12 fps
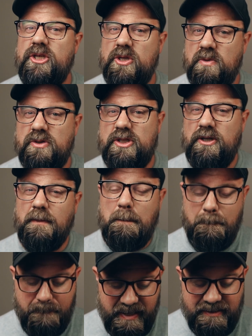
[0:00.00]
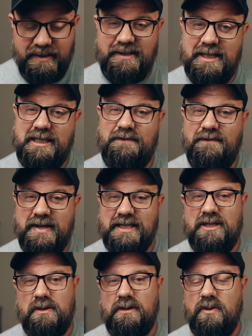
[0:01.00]
use your business's
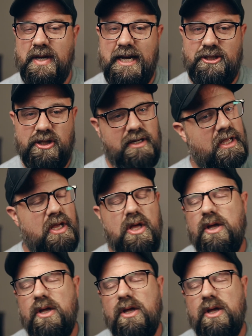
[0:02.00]
physical location.